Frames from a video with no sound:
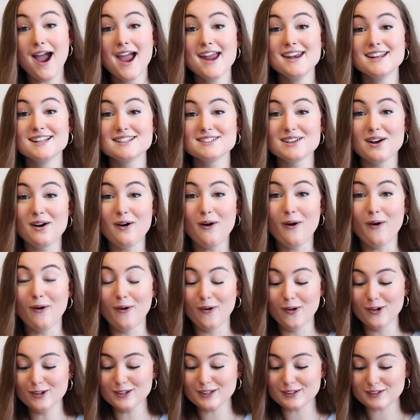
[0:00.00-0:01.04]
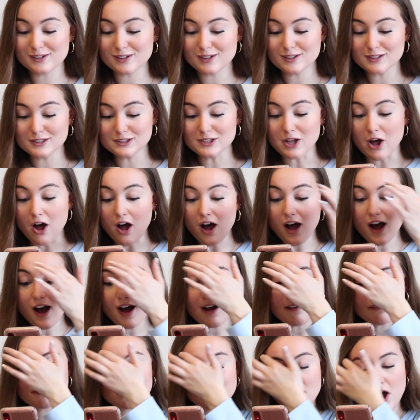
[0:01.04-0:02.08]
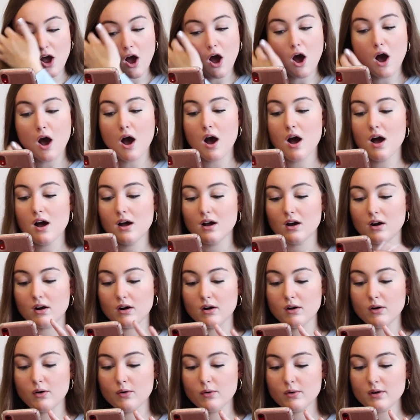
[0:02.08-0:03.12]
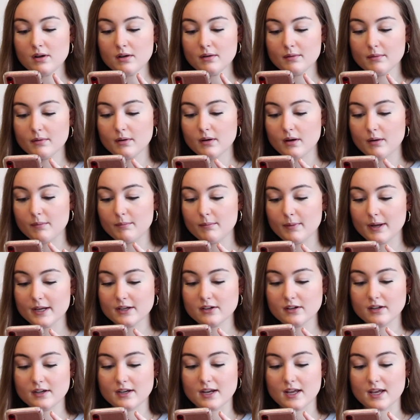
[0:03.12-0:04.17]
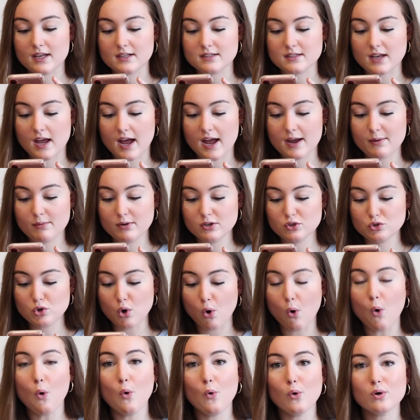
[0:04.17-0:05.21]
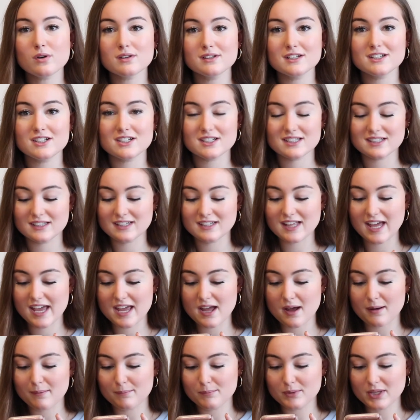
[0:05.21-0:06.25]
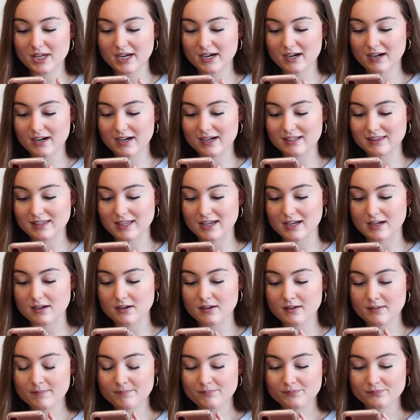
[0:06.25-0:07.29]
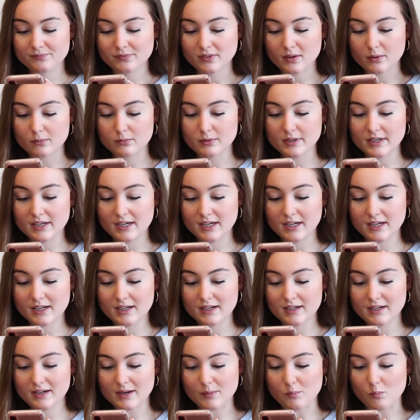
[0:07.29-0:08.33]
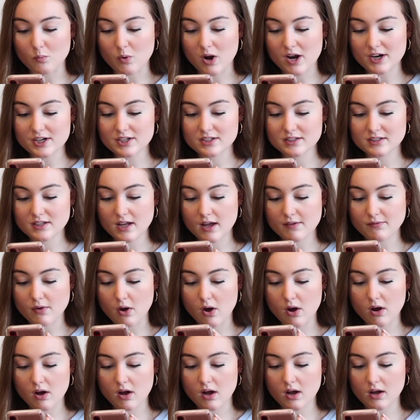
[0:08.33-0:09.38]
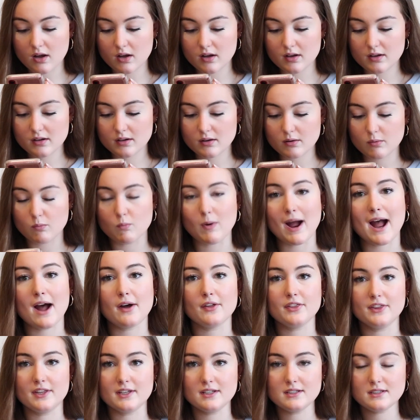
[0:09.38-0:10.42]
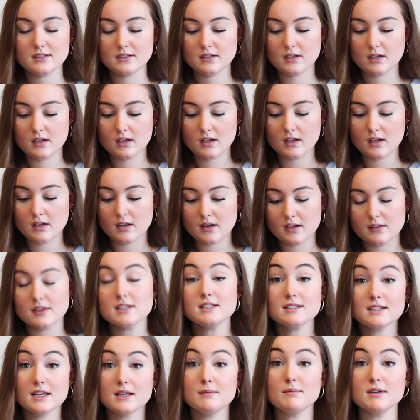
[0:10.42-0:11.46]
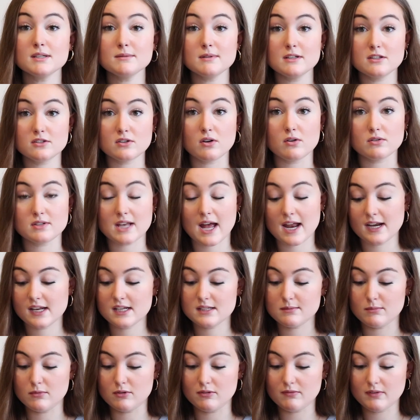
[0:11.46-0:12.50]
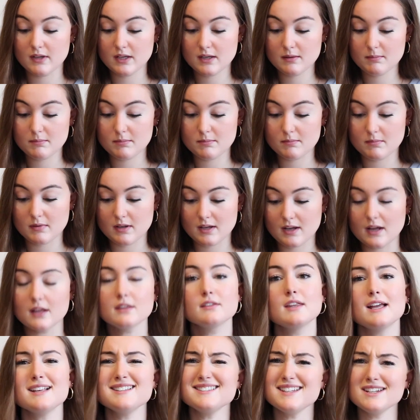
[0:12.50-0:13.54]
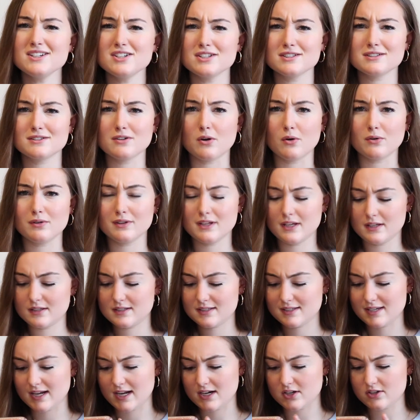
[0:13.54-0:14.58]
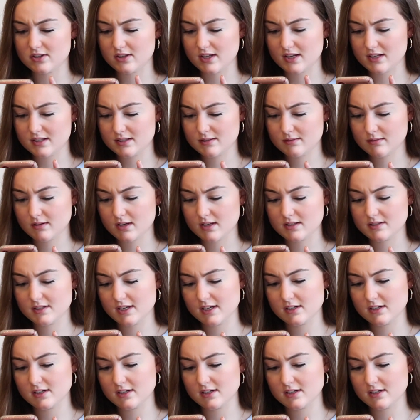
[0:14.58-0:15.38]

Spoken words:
And it's a whole little loft. Oh my goodness. I would totally just lay up there and like read and watch stuff. Wow, this kid must be so sad he's moving. Unless they just totally staged this, because